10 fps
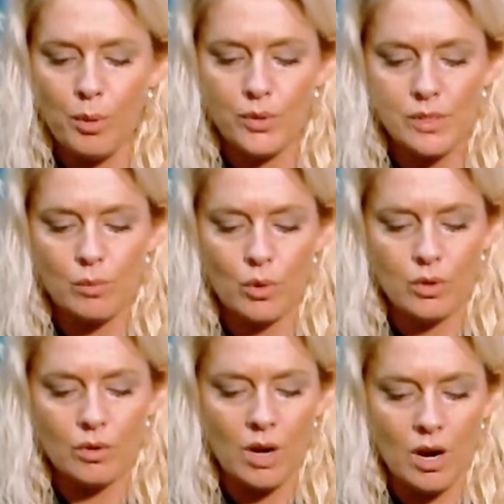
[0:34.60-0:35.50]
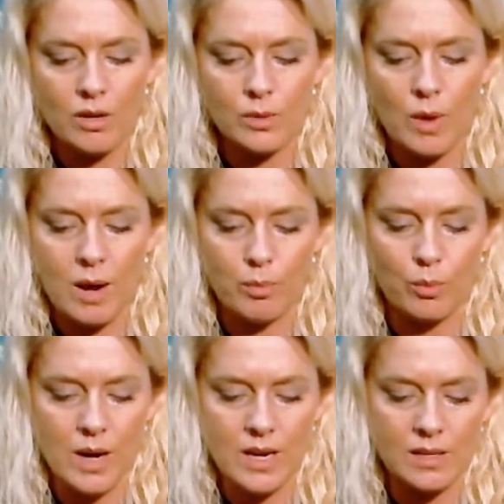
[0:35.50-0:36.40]
pull some oracle cards. We'll
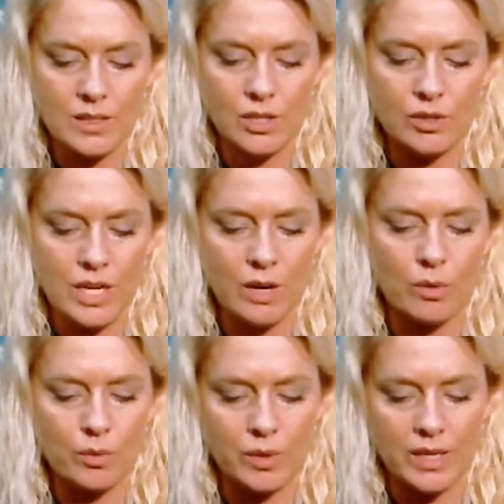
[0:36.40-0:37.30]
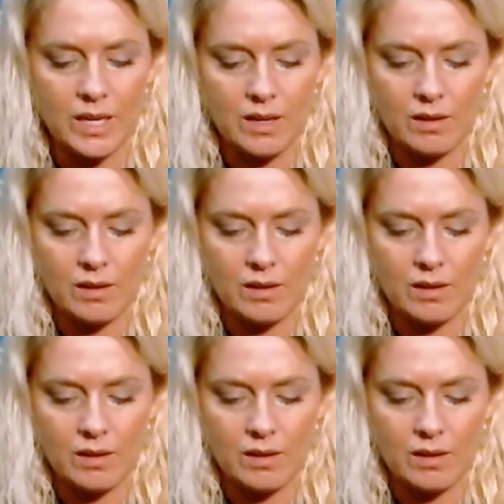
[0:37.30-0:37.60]
hop right into your tarot reading.